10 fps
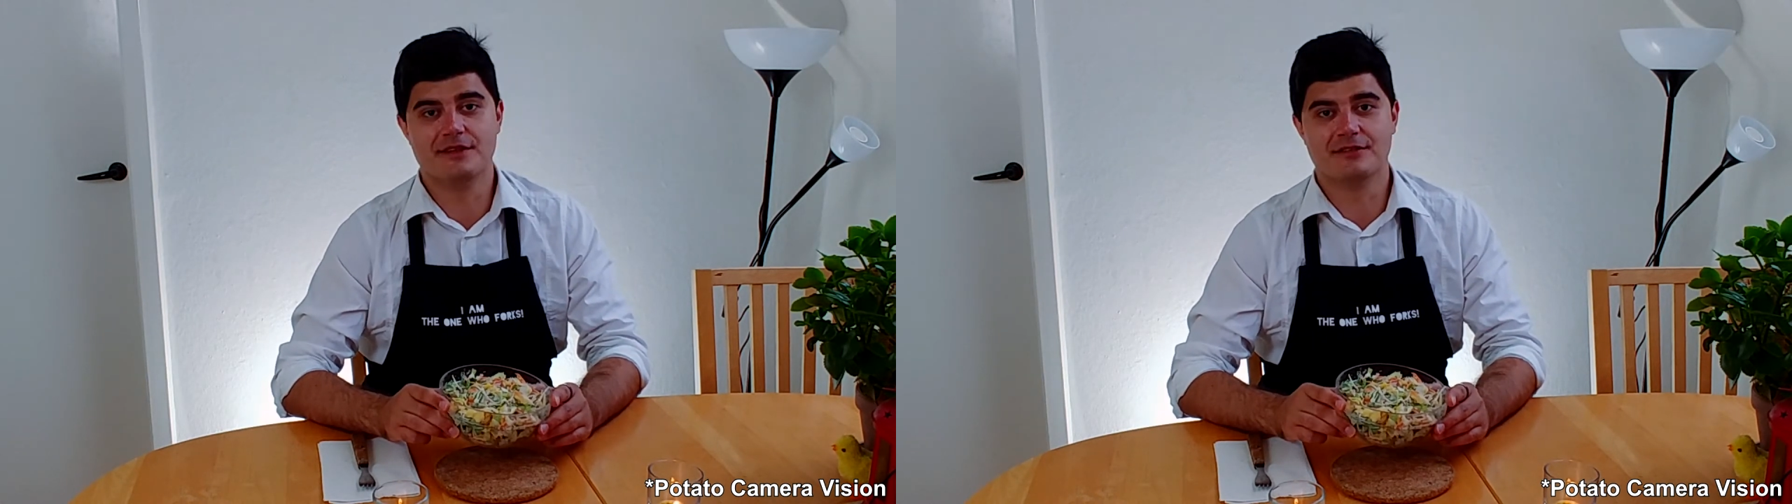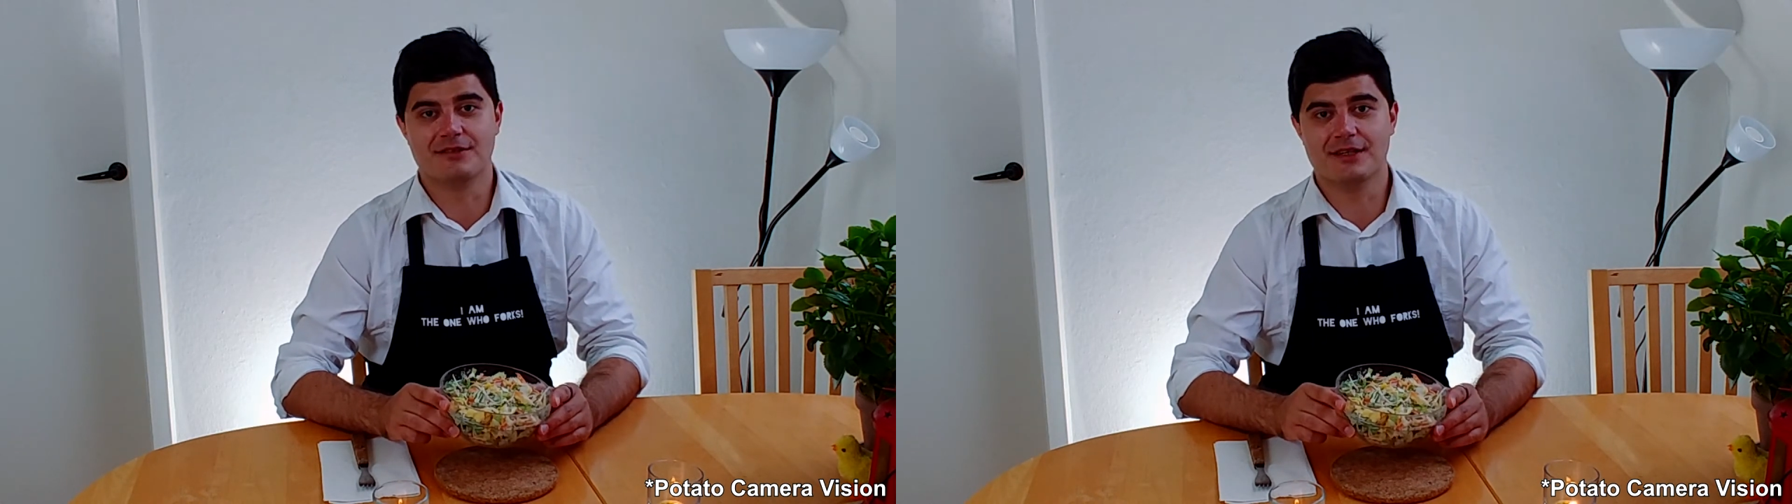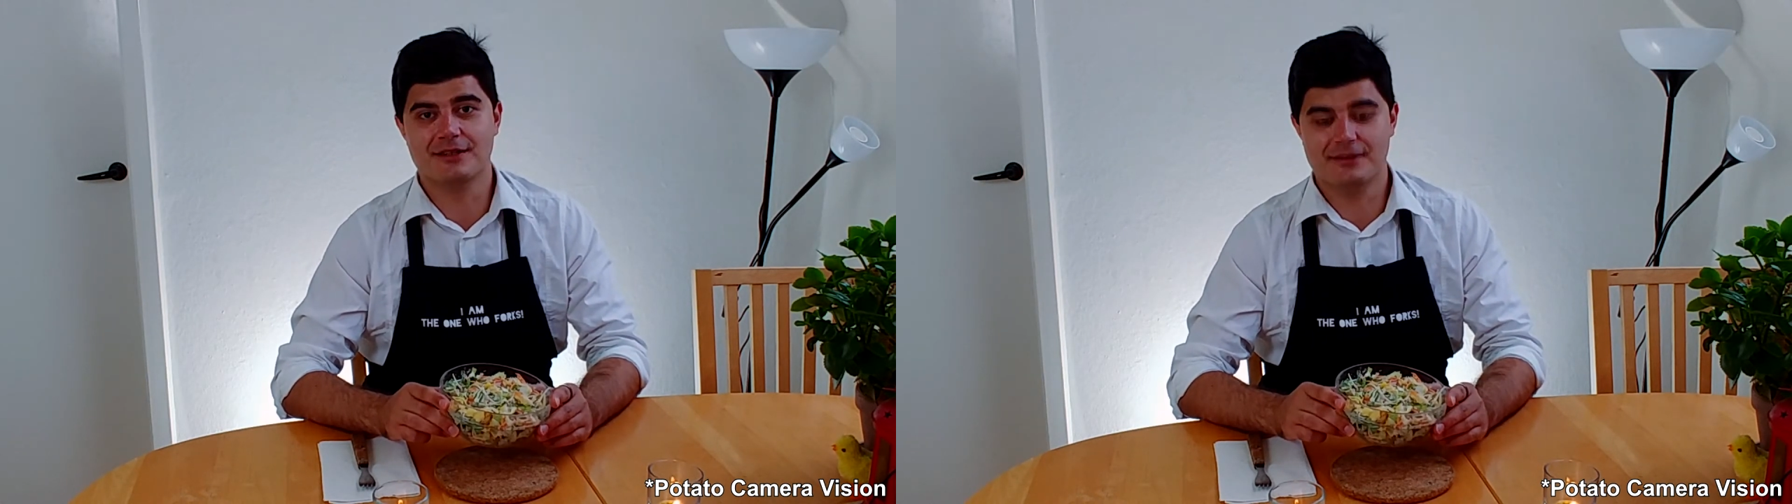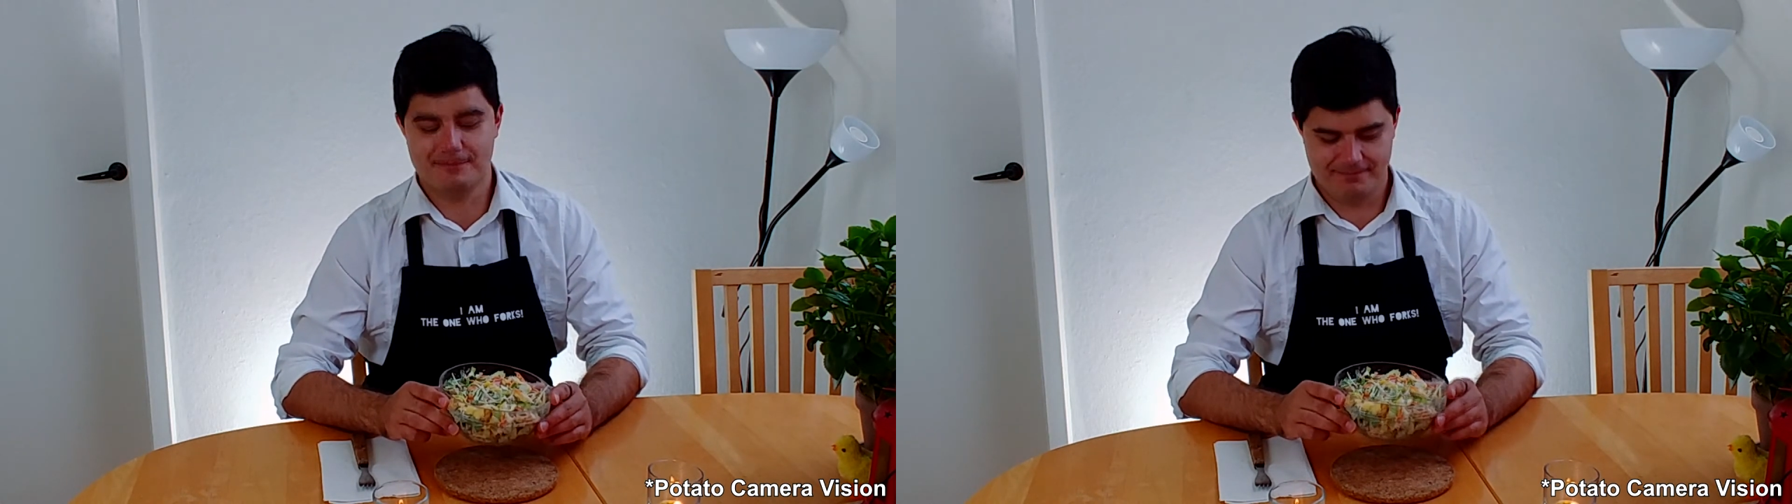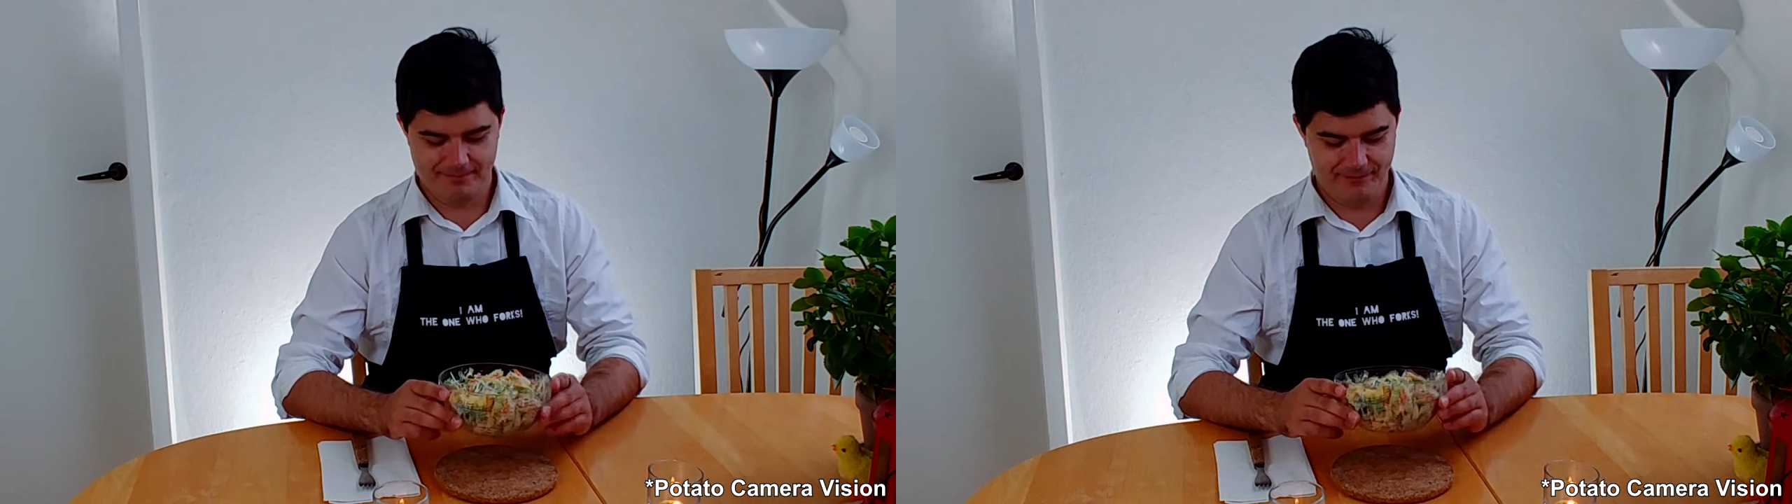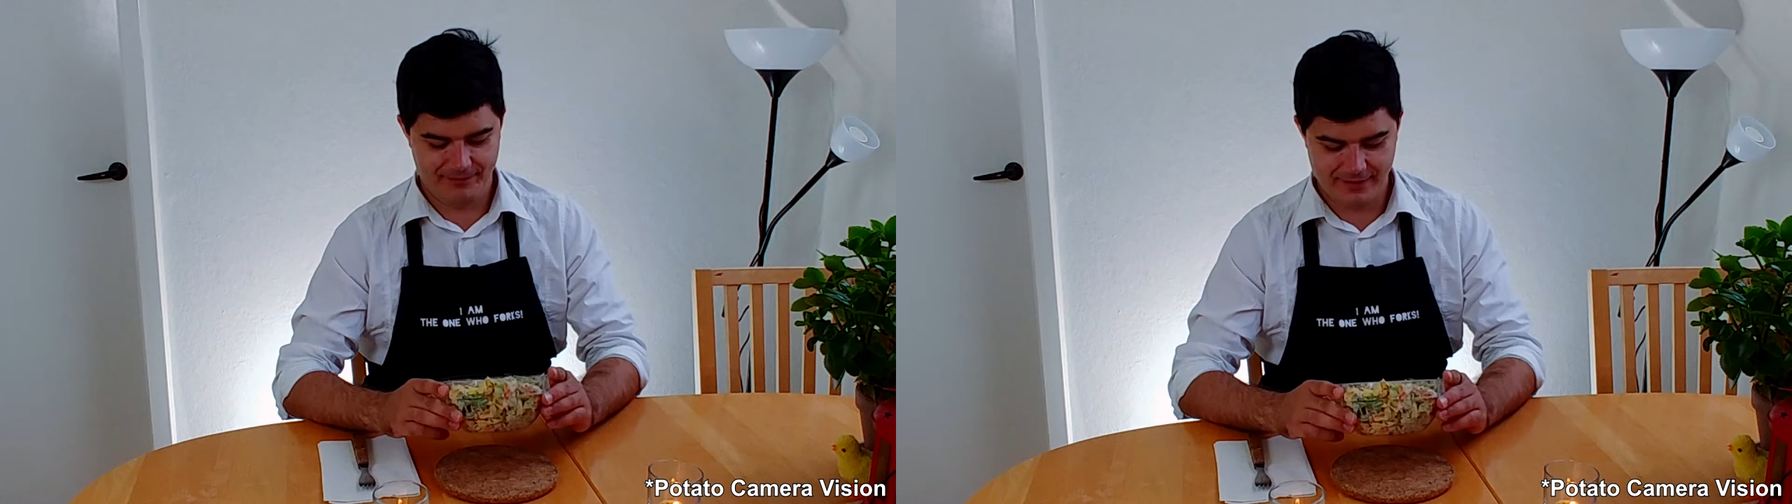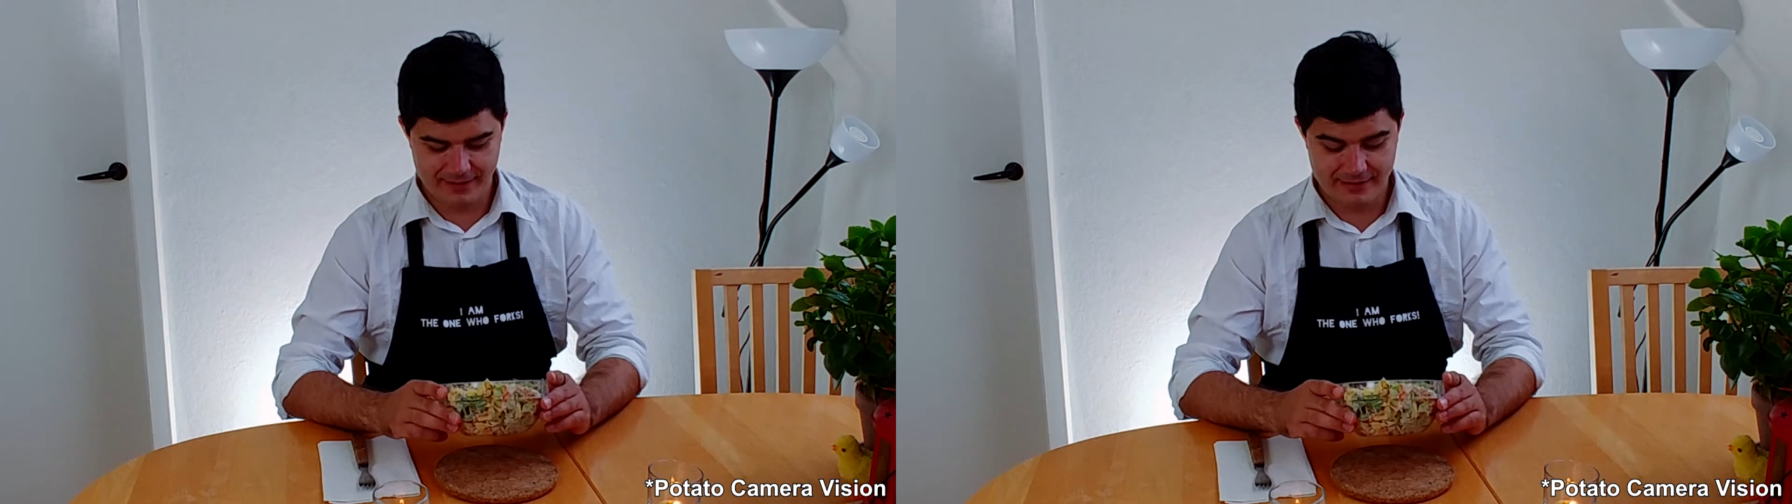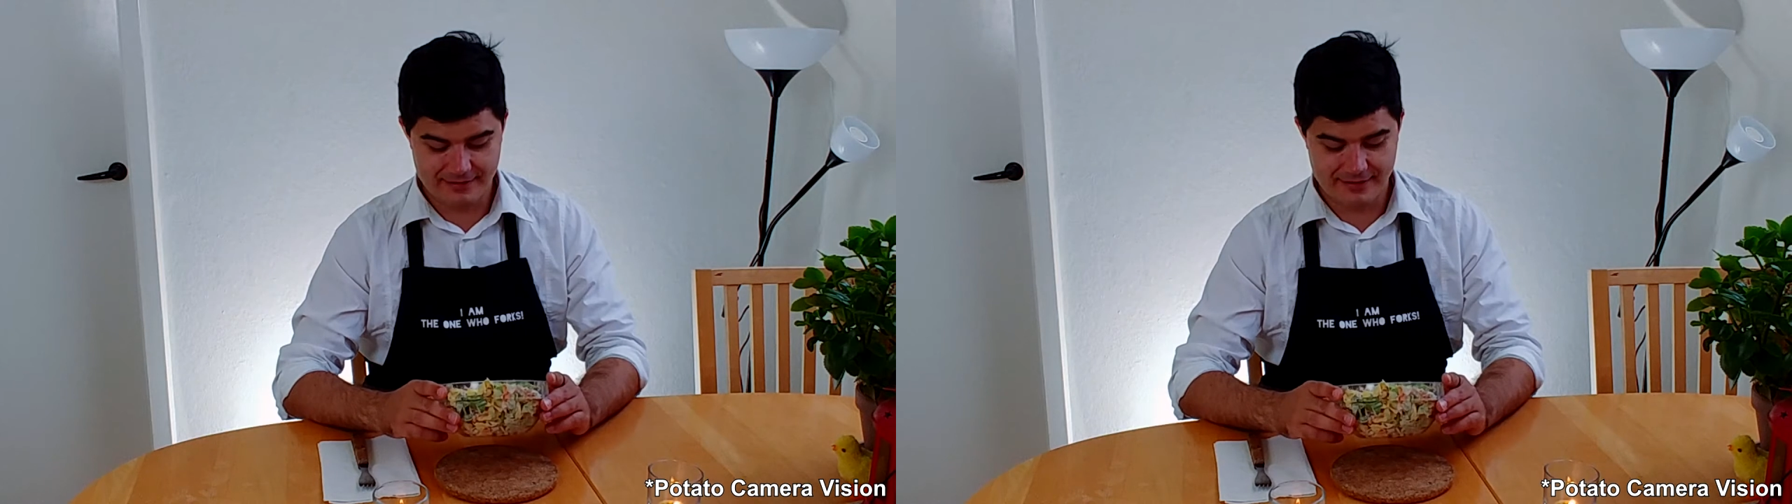together,
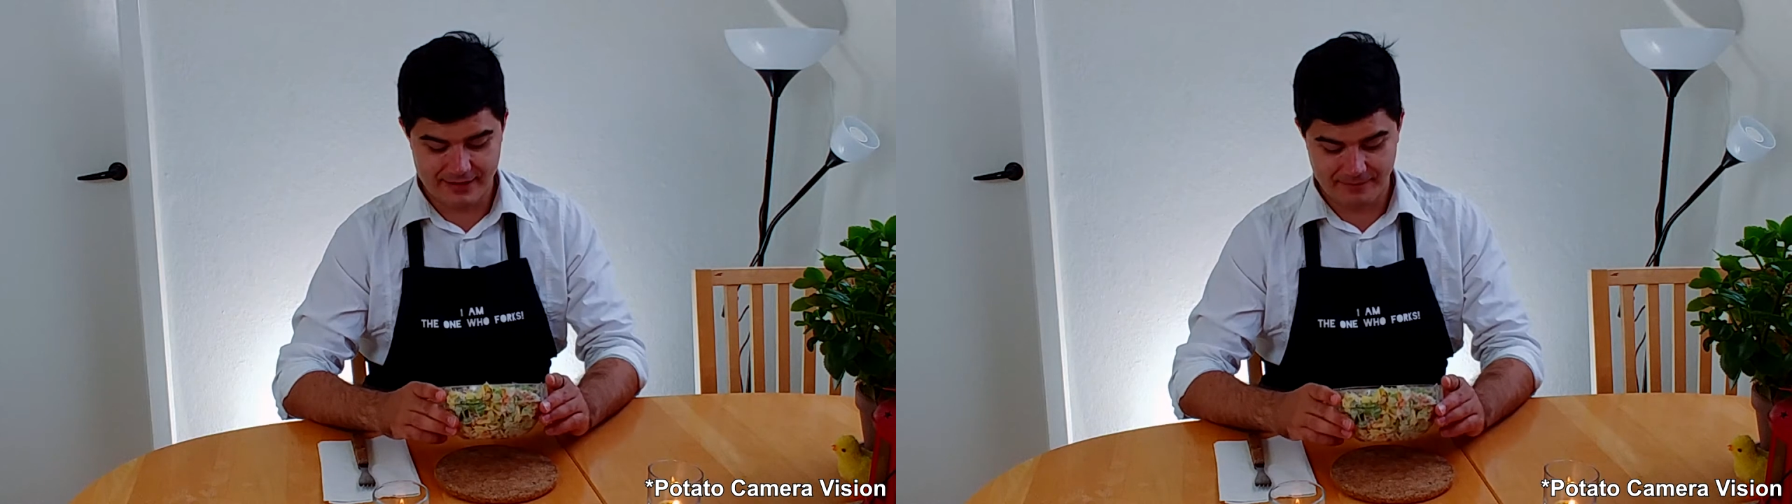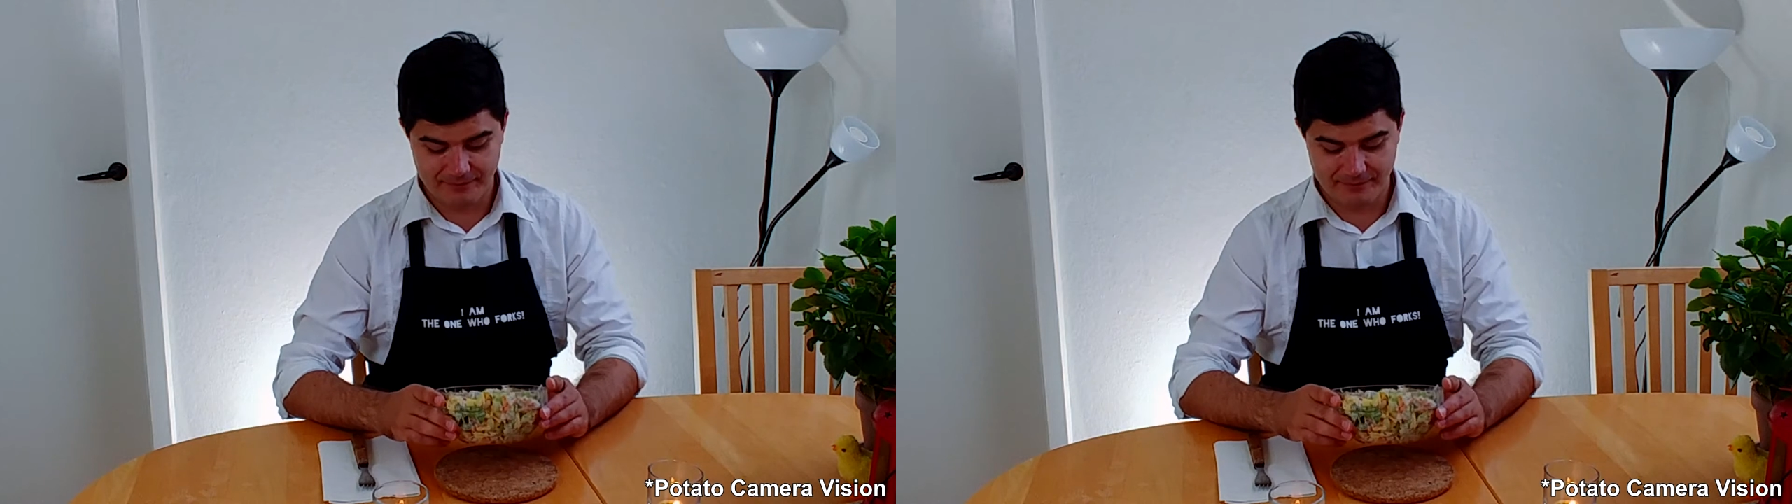it's done.